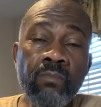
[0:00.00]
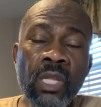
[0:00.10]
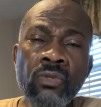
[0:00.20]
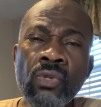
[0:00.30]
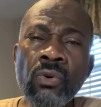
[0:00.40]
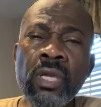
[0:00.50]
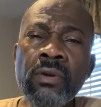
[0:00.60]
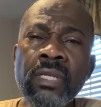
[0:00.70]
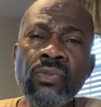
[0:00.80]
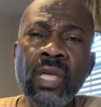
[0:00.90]
So here
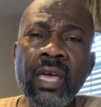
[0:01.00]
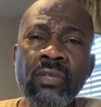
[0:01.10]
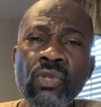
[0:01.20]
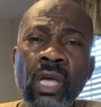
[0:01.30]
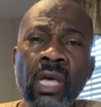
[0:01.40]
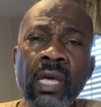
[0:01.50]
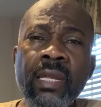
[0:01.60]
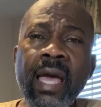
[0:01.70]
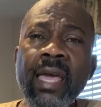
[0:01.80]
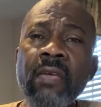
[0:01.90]
he says,
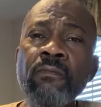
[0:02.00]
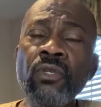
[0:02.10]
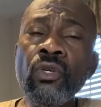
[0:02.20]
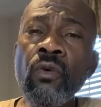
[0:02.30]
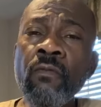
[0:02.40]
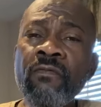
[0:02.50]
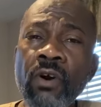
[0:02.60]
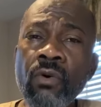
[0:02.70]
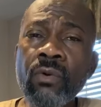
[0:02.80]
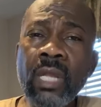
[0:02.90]
now if two
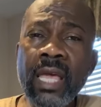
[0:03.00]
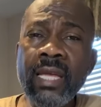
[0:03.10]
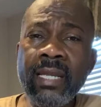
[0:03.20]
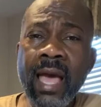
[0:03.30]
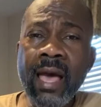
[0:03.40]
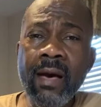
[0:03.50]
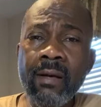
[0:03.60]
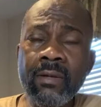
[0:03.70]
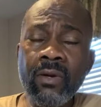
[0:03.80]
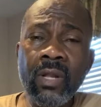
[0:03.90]
folk lay
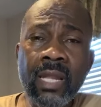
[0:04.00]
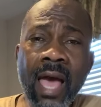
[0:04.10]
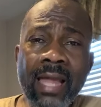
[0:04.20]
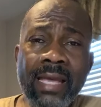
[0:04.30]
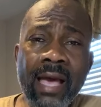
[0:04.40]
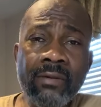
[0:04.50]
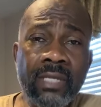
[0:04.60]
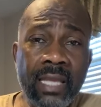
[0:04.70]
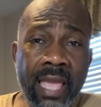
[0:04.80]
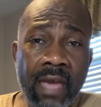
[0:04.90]
down or lie down
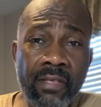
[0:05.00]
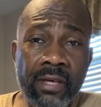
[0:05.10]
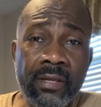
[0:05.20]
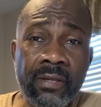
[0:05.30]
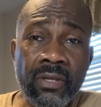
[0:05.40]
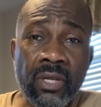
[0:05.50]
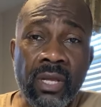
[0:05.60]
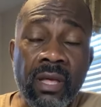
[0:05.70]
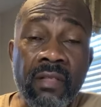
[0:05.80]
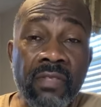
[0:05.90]
together,
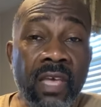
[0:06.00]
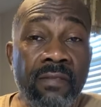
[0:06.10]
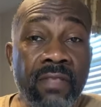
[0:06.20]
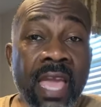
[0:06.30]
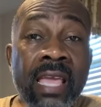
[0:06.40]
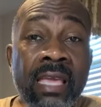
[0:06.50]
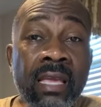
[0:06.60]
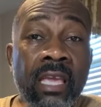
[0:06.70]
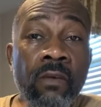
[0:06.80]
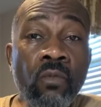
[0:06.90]
then they can
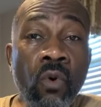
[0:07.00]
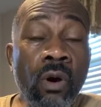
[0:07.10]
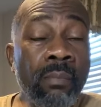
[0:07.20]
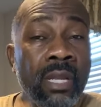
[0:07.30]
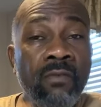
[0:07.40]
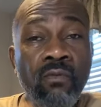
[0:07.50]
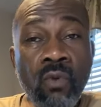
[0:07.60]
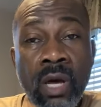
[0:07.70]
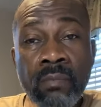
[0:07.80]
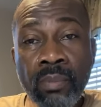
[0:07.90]
keep warm. But if
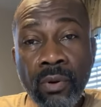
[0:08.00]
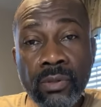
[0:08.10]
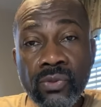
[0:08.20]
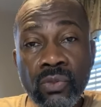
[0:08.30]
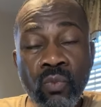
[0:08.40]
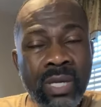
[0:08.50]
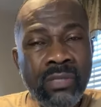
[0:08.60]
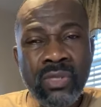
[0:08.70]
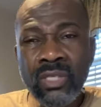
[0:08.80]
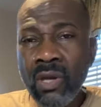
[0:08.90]
one person, what is
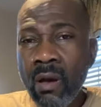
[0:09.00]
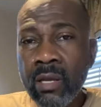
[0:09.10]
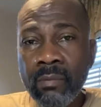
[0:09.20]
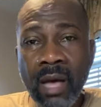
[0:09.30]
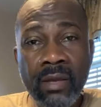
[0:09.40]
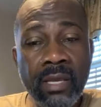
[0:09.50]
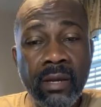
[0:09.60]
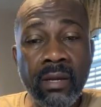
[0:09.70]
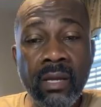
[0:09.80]
he talking about here?